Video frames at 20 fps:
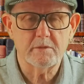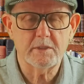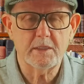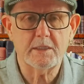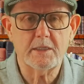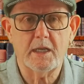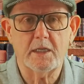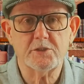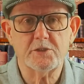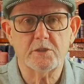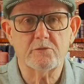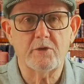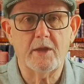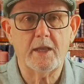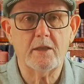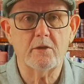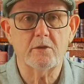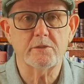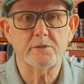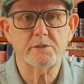the Akashic
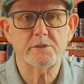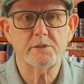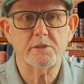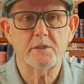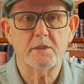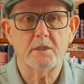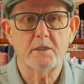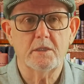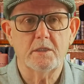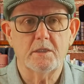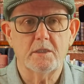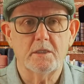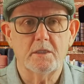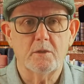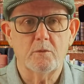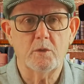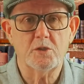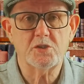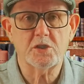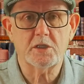Records,
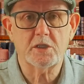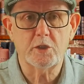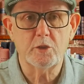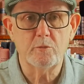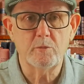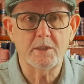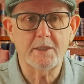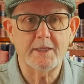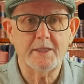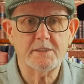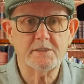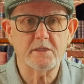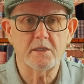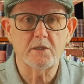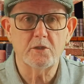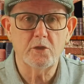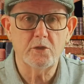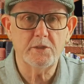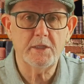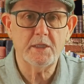which accumulates
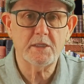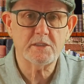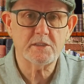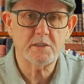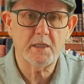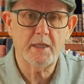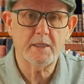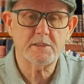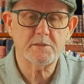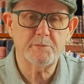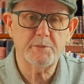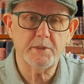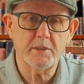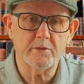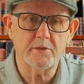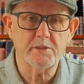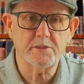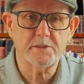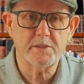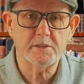the learning
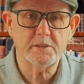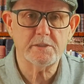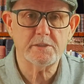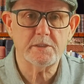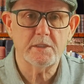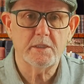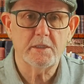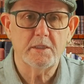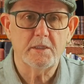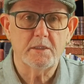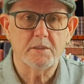experiences